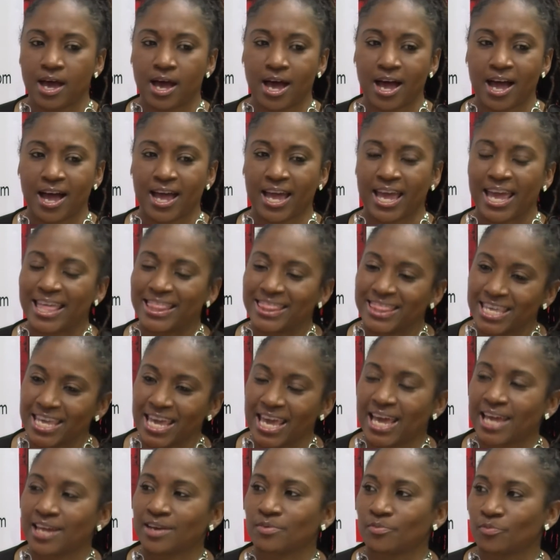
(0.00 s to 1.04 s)
and the
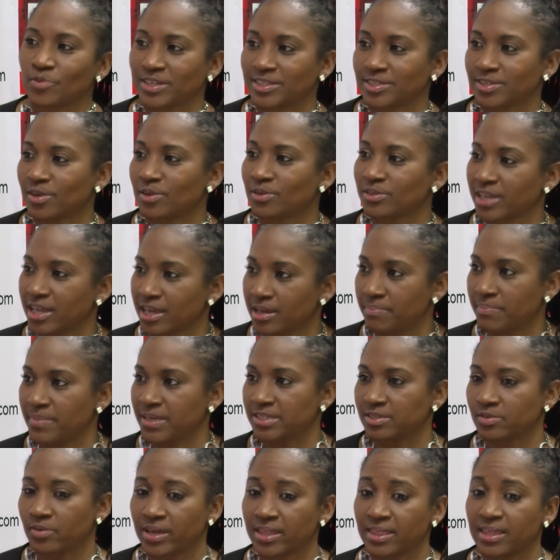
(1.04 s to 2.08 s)
end result can
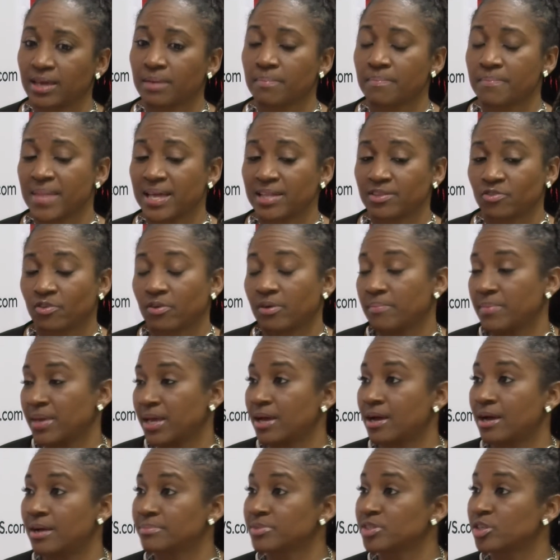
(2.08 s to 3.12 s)
be. So I think mentoring
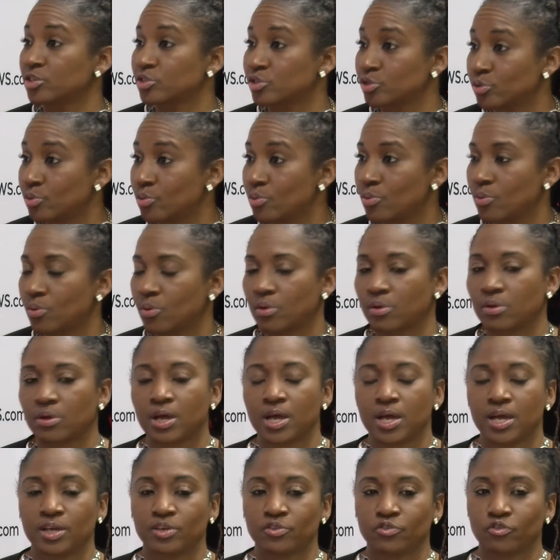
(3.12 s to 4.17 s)
becomes a tool
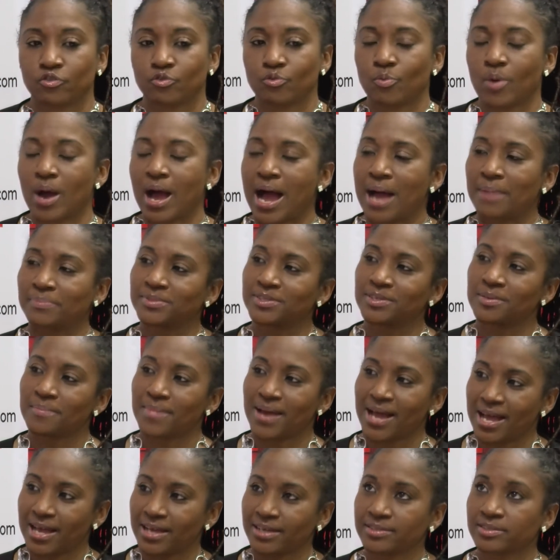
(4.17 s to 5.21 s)
to
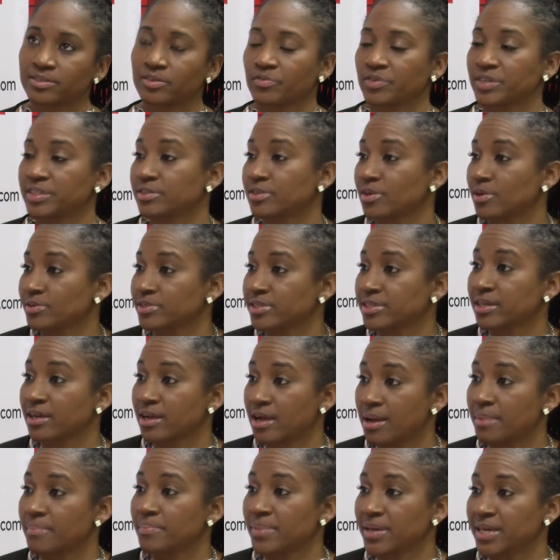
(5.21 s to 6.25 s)
optimize the results that
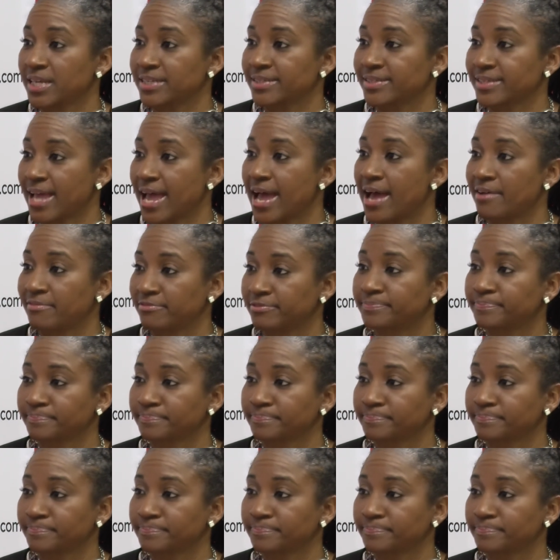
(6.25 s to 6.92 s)
companies have.